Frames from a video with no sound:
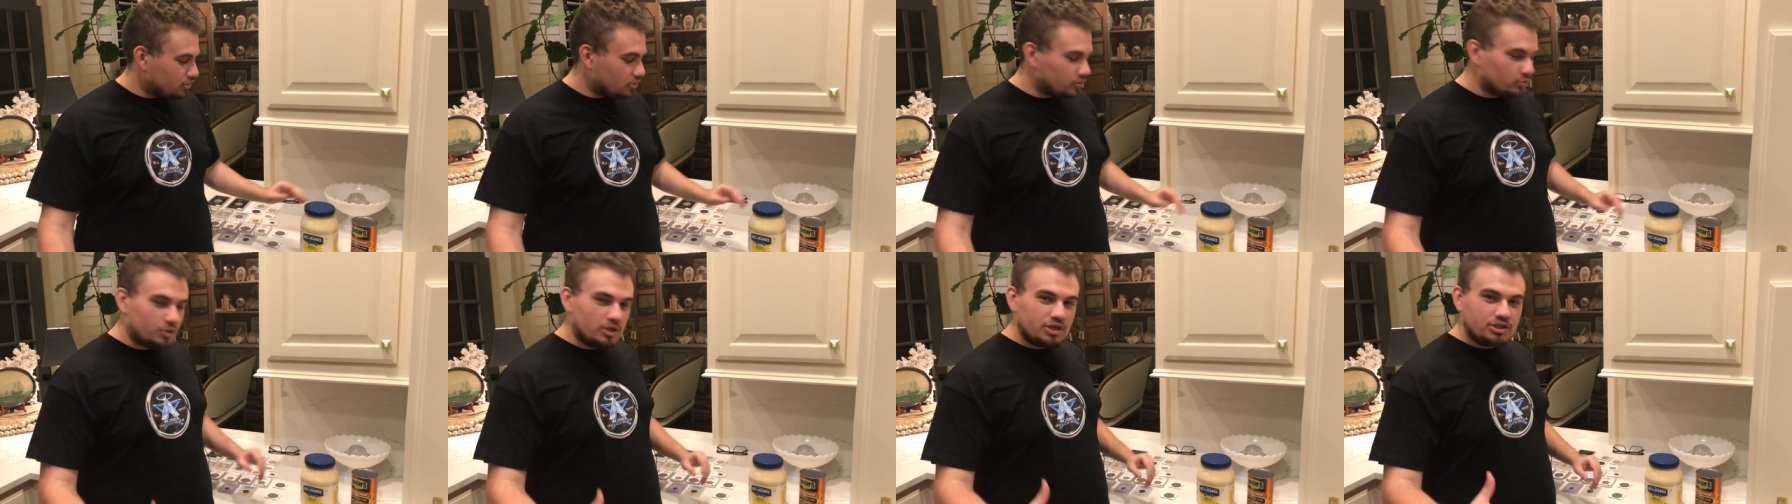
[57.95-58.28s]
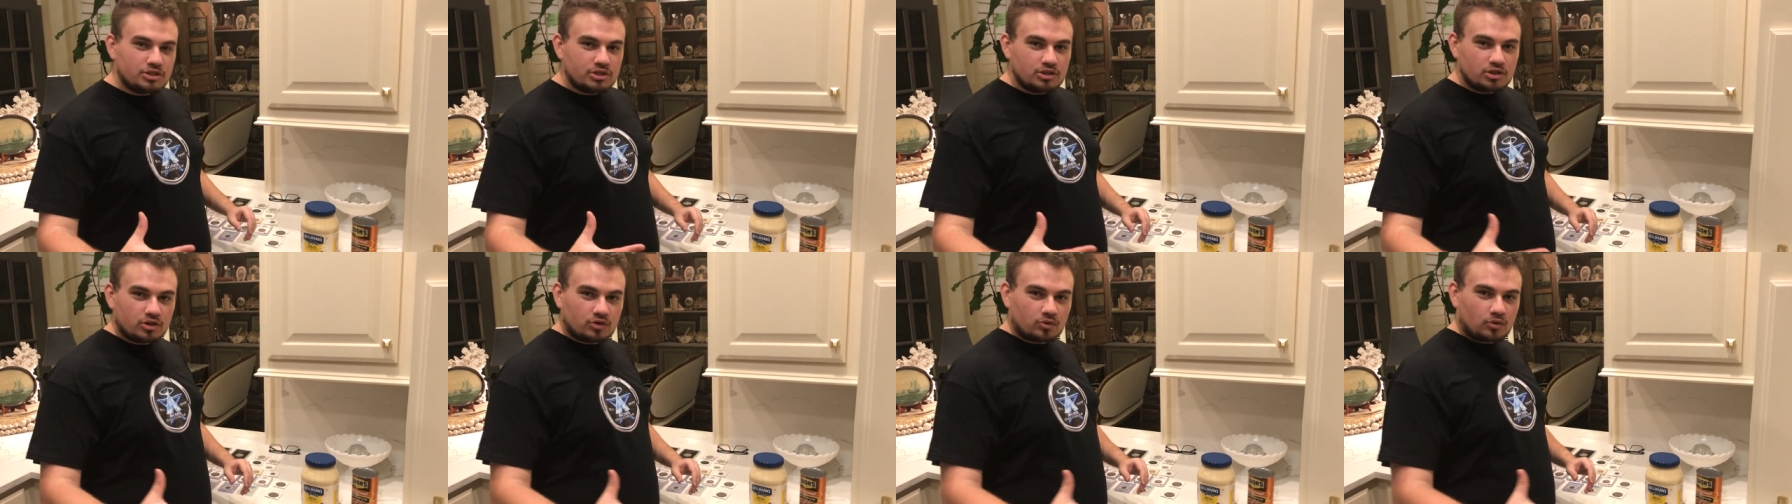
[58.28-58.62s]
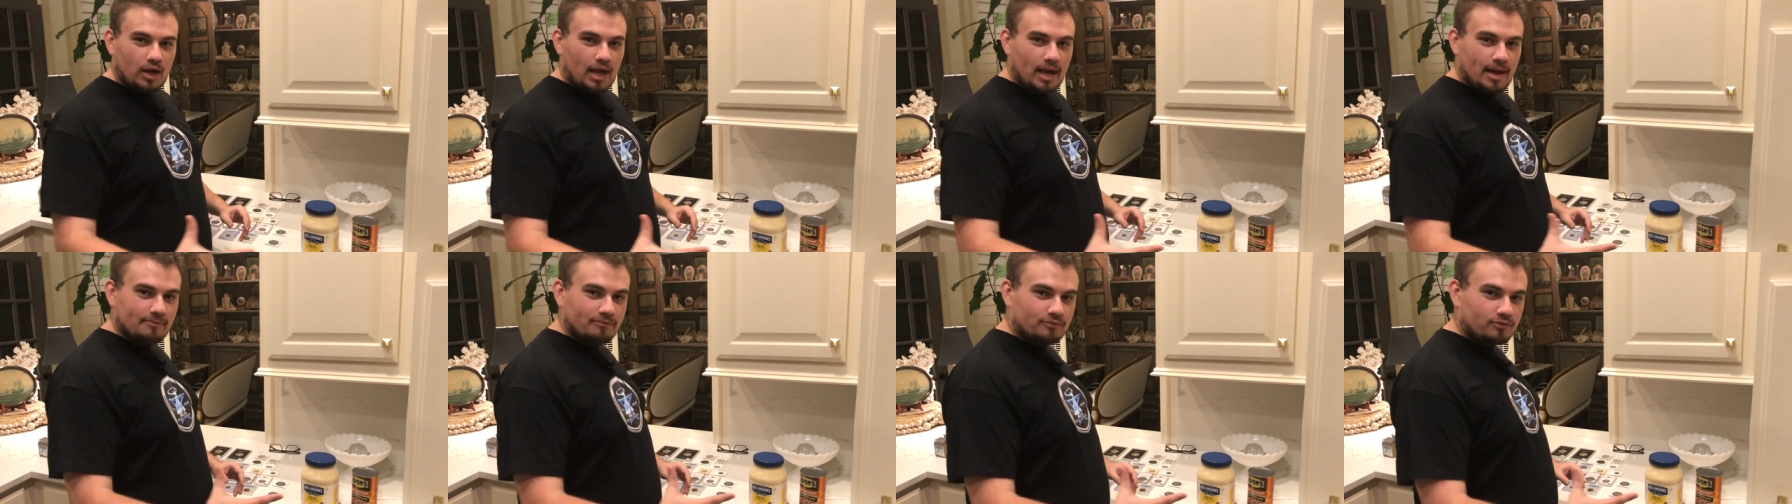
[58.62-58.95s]
you're reaching to
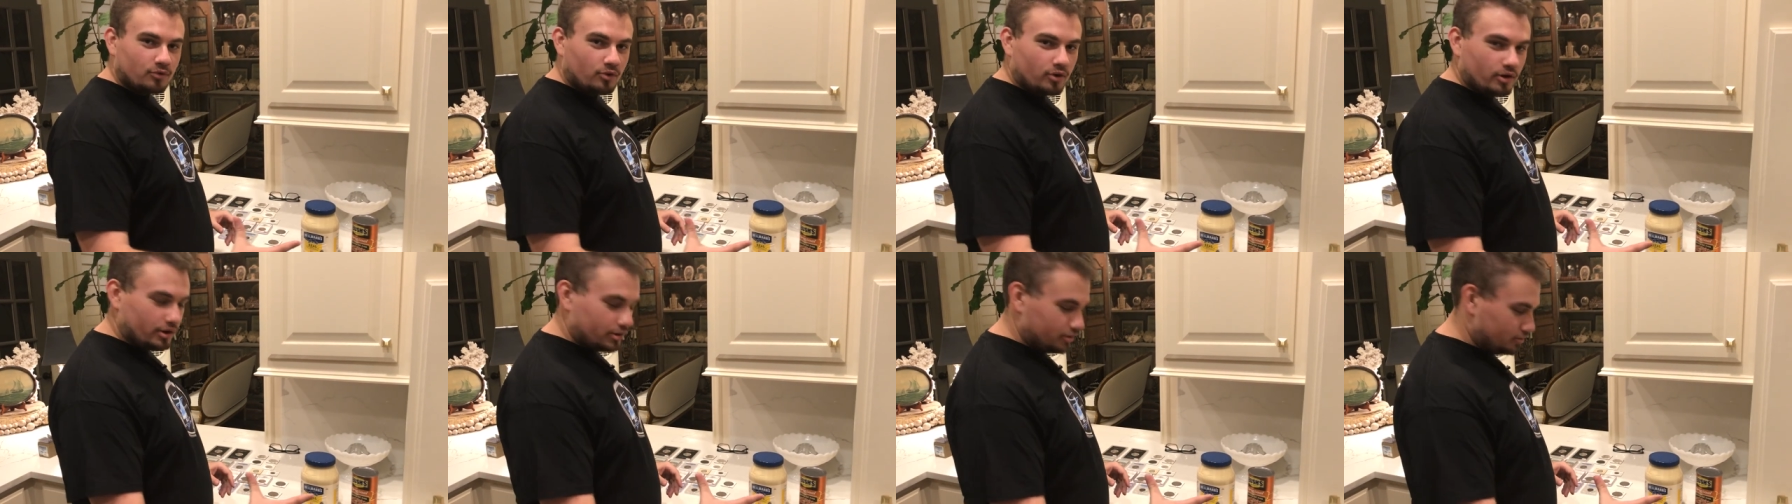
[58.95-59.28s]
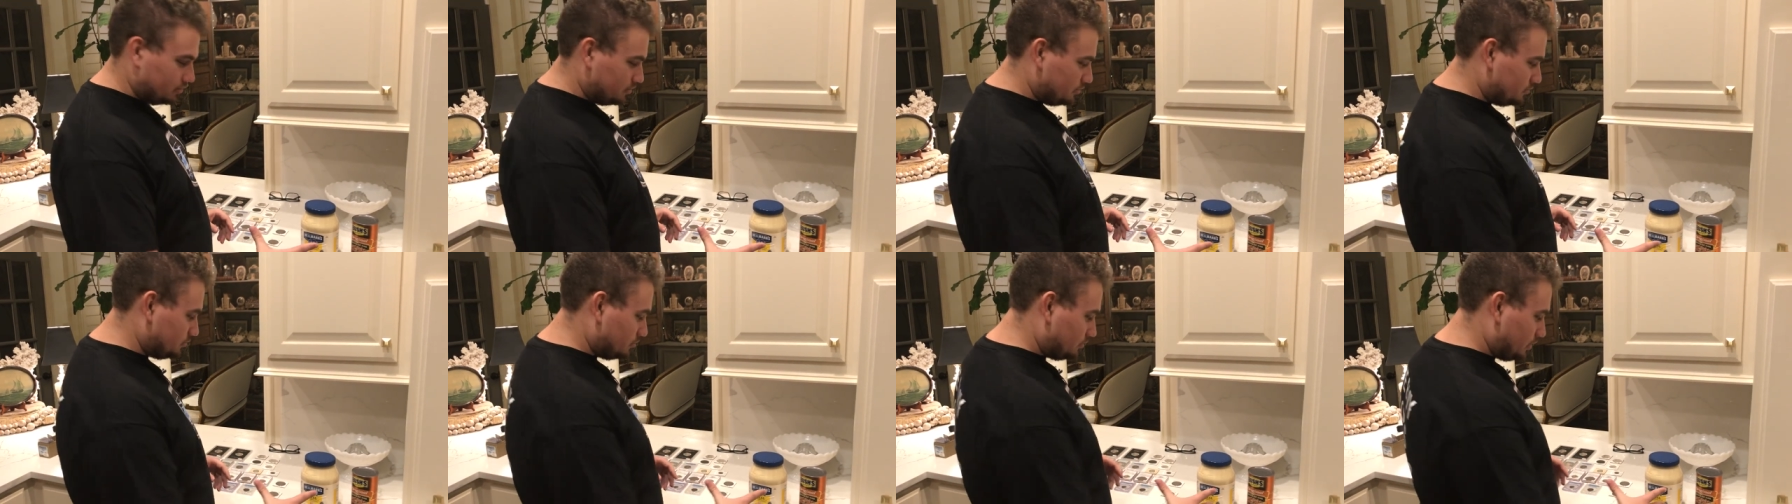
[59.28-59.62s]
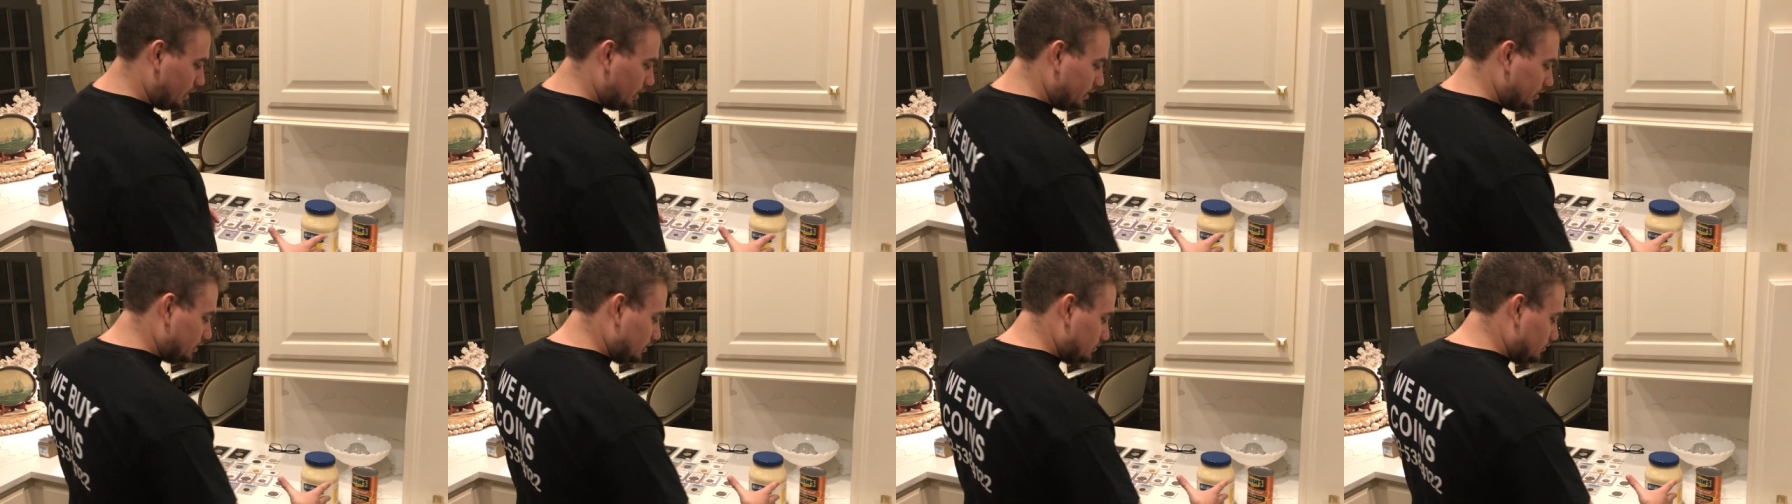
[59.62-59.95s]
grab for it,
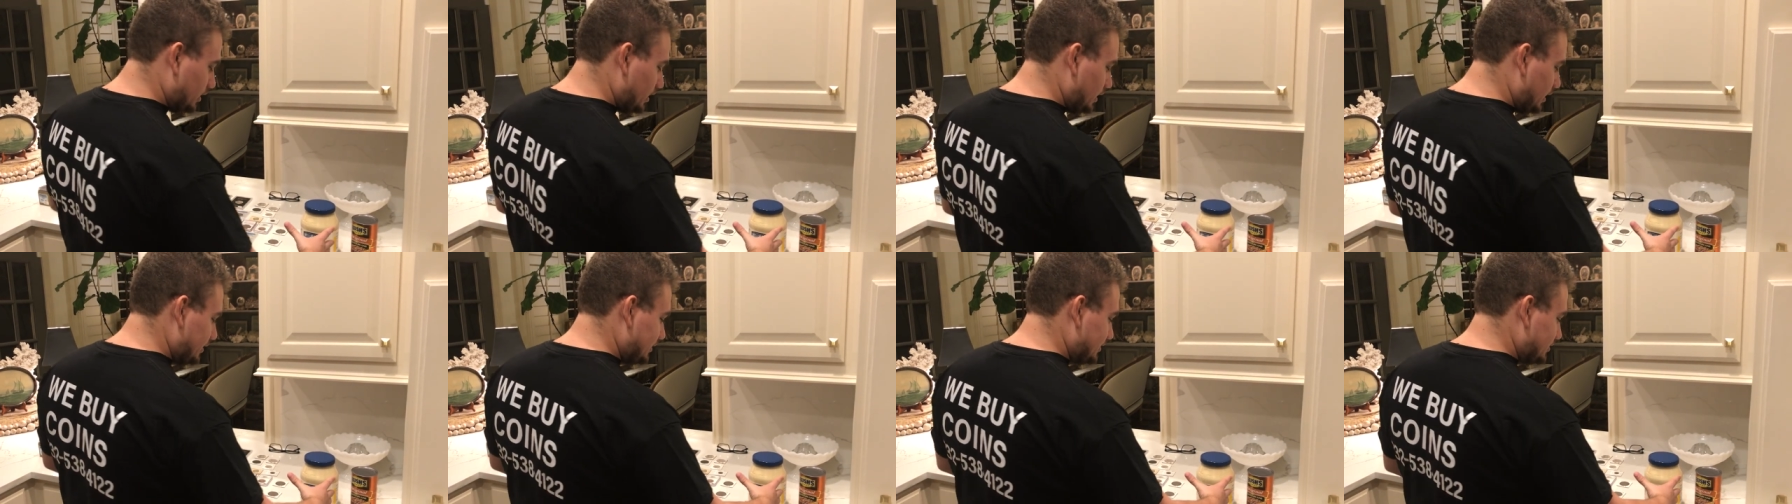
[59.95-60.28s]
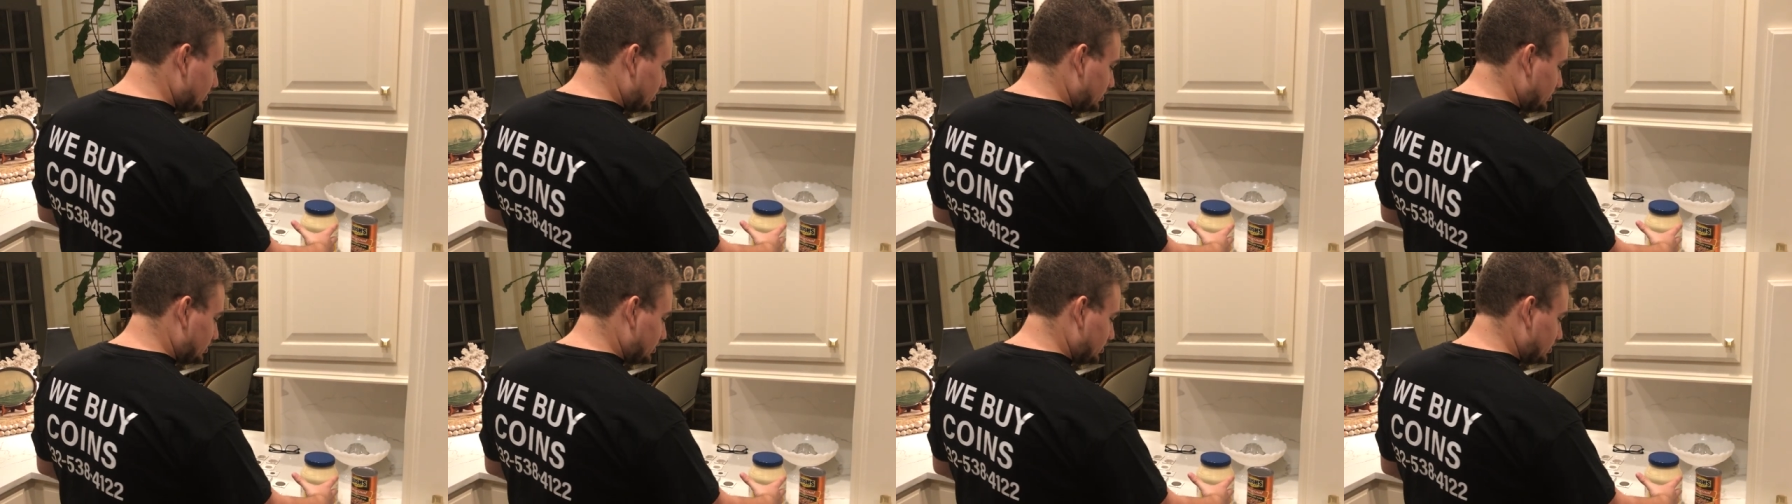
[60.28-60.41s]
right? Right out of the